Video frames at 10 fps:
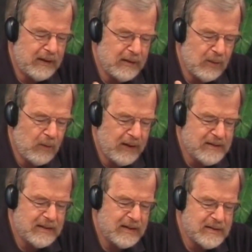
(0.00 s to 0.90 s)
in the
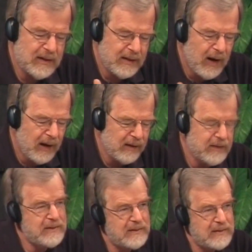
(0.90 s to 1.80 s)
West as
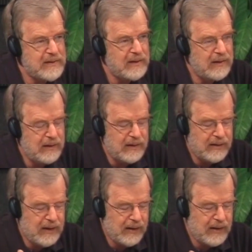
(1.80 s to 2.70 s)
psychologies,
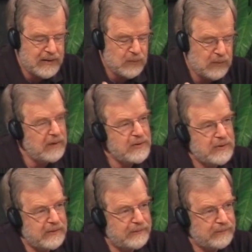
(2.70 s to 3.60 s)
not as
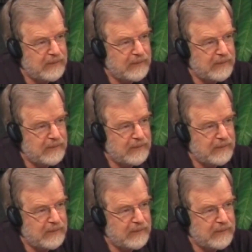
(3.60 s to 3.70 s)
religion.